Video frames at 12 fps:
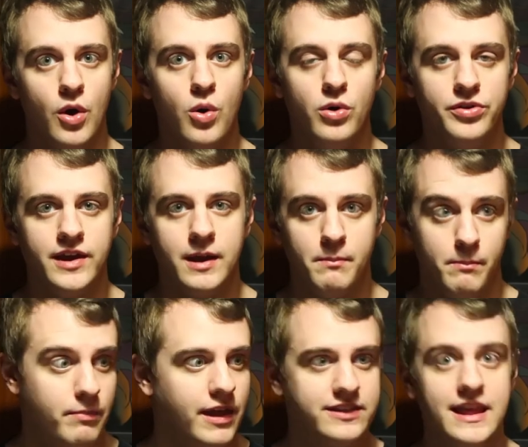the whole thing,
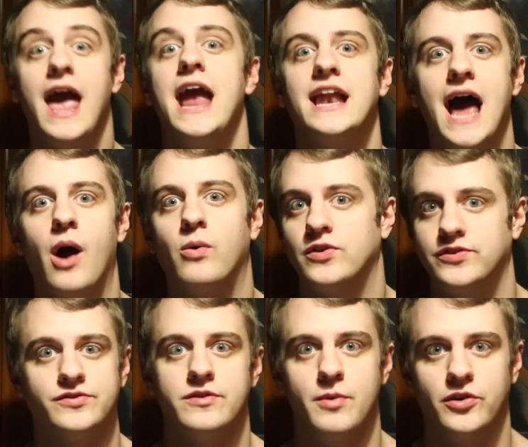like the eight
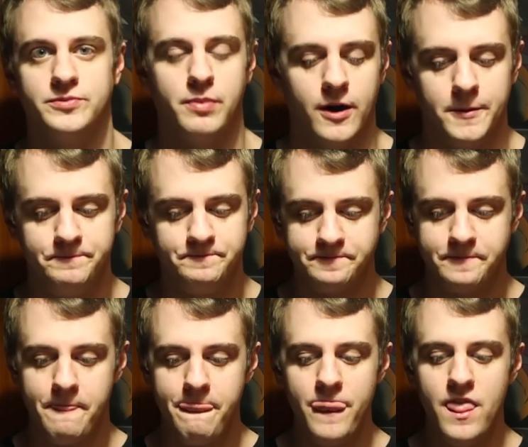hours for the most part.
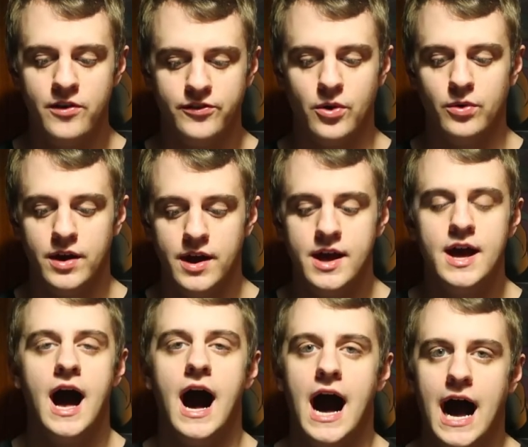So
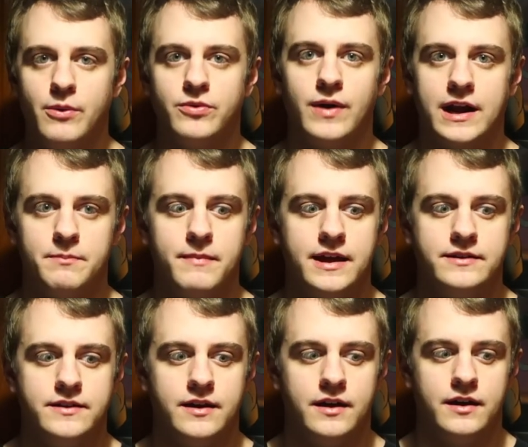I would
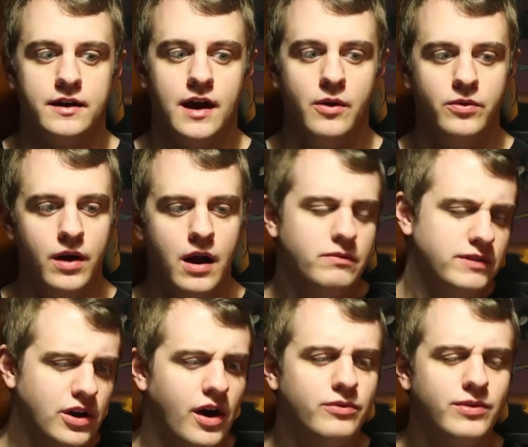recommend, uh, I,
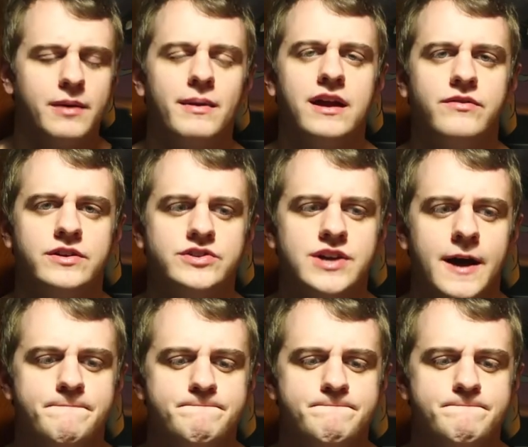you know, I recommend giving it a shot.